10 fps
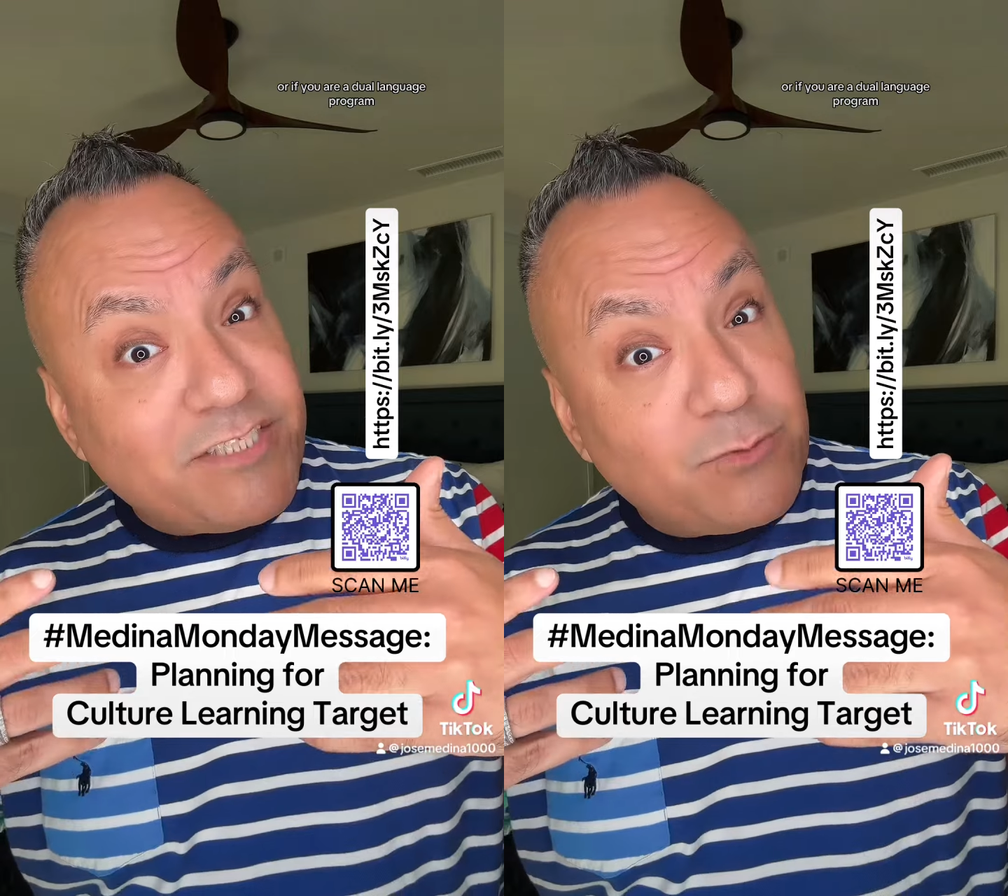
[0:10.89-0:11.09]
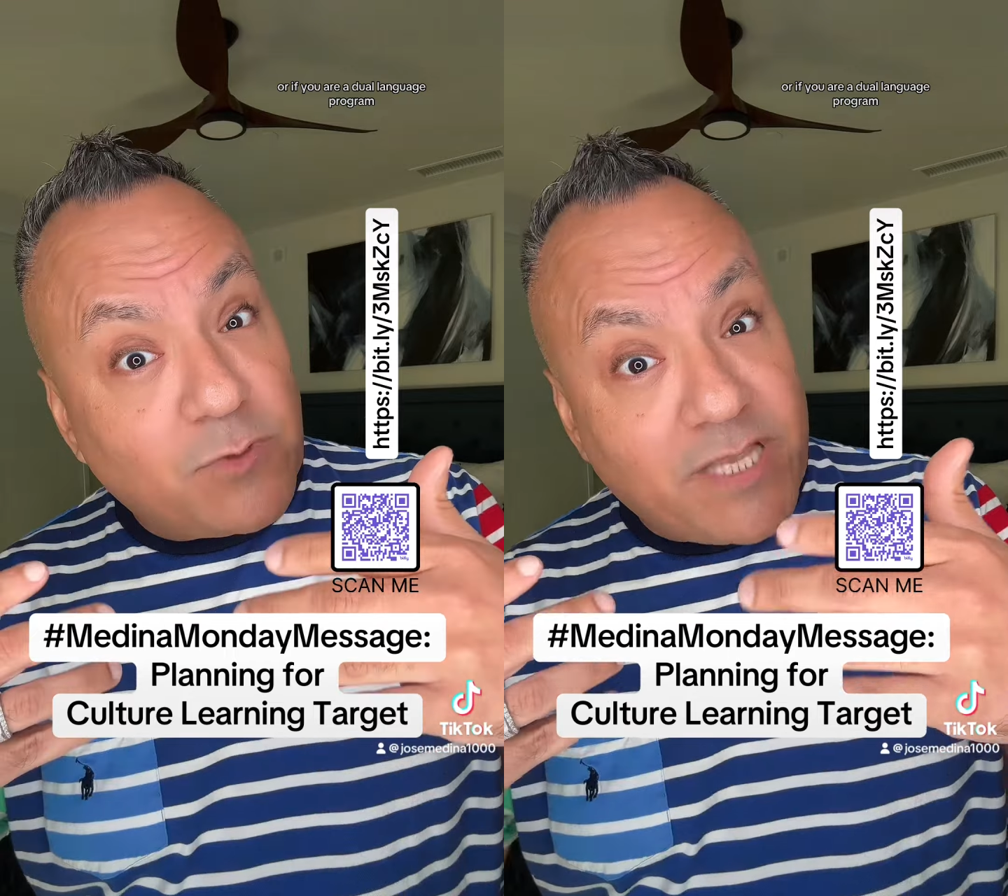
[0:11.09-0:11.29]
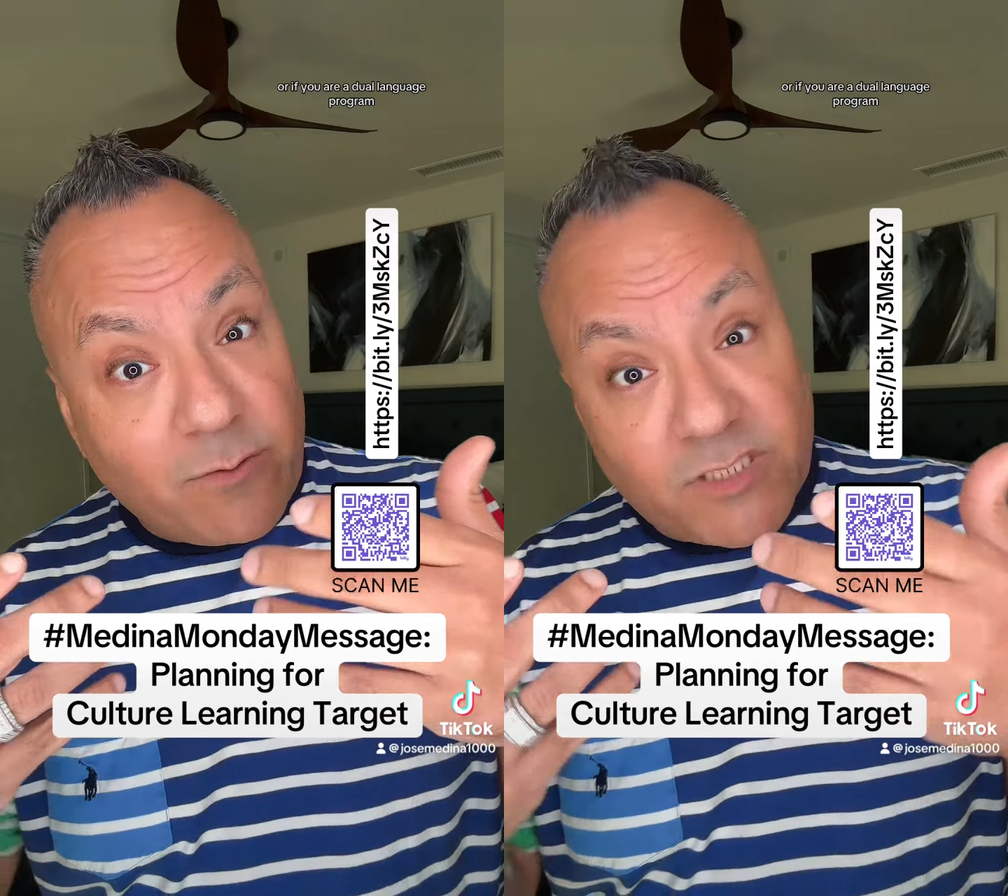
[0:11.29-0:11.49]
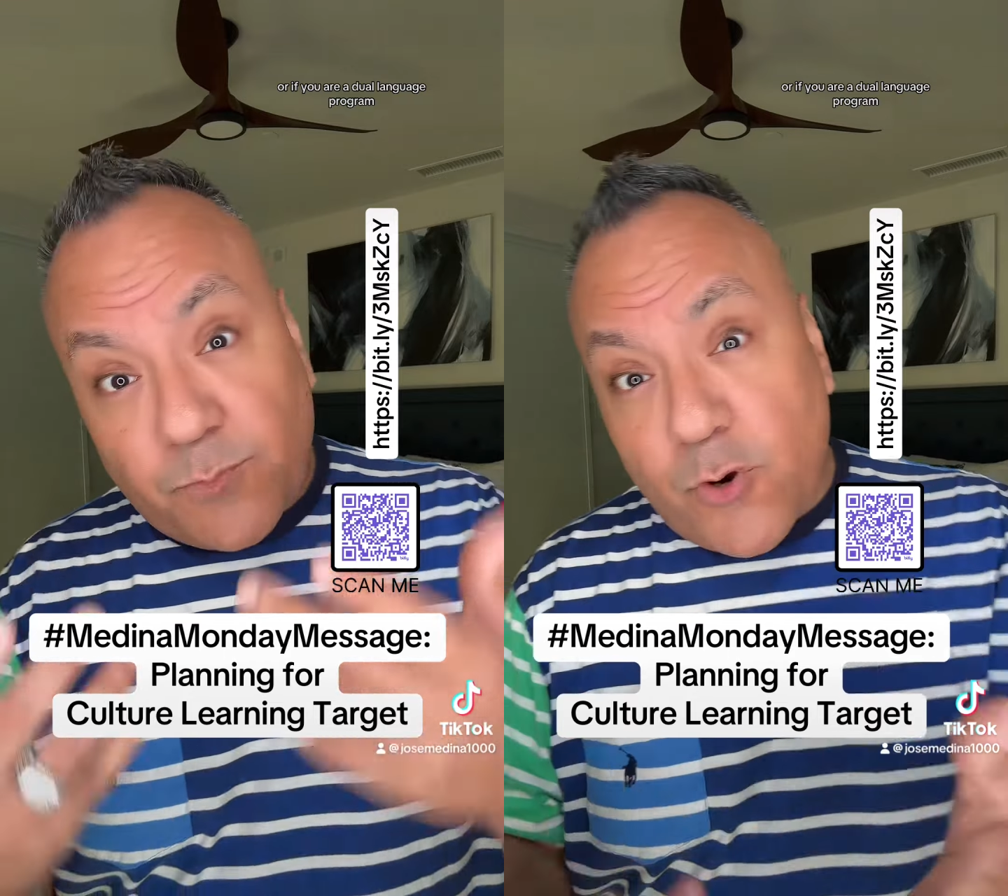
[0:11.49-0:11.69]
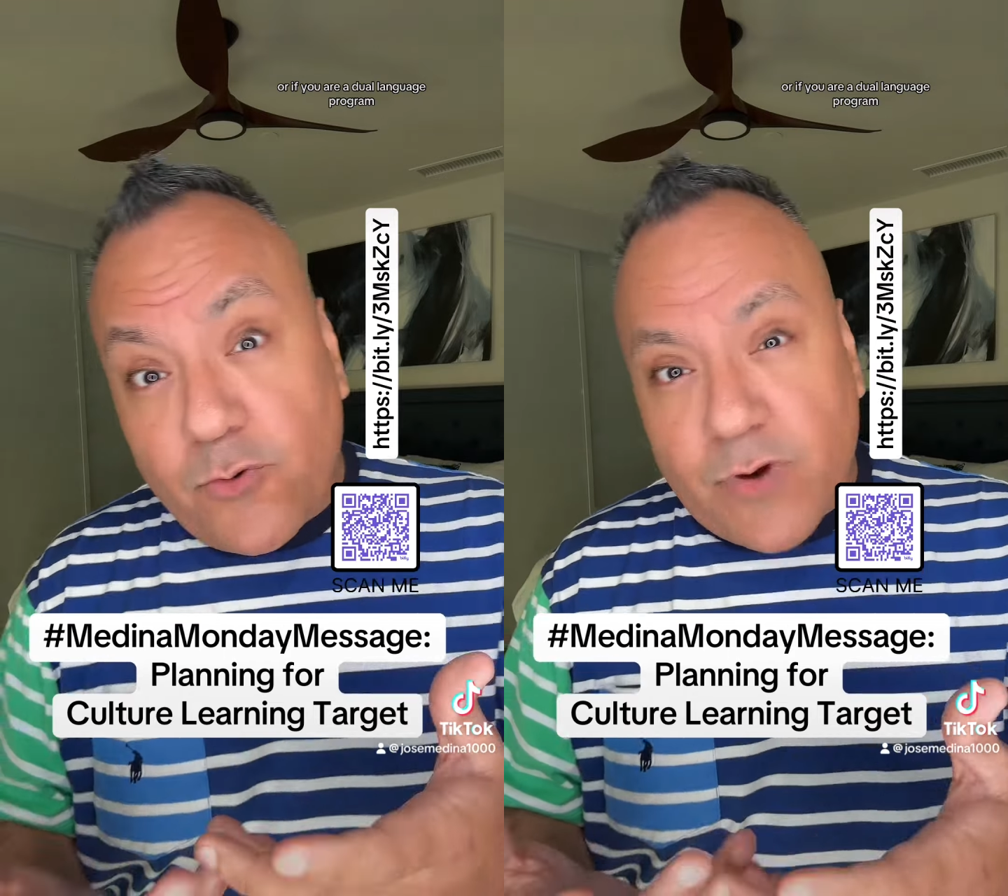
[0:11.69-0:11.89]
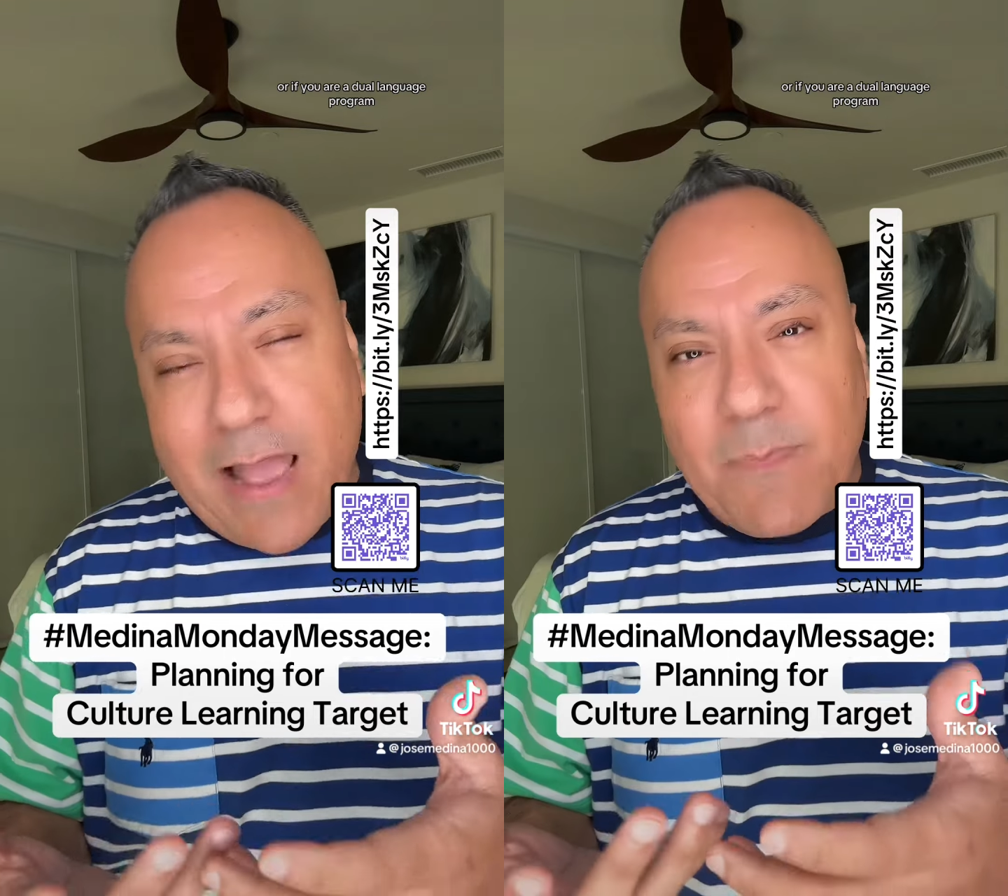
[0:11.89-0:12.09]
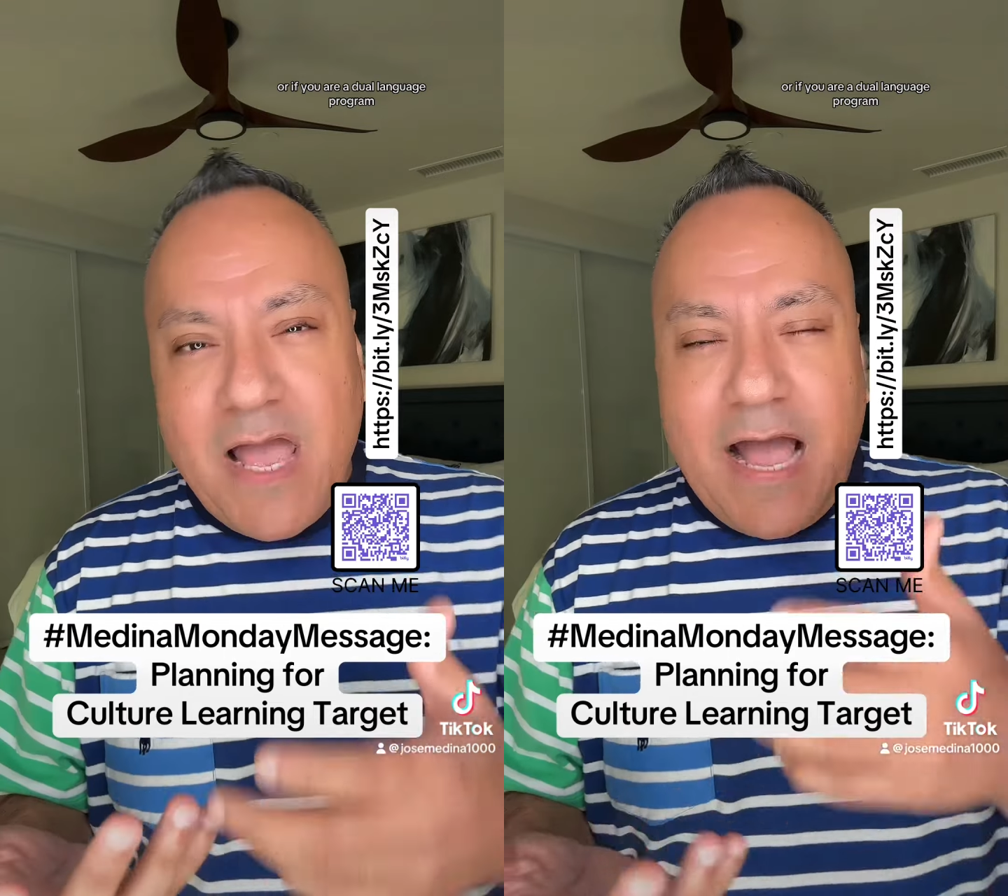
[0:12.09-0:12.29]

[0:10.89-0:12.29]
dual language program,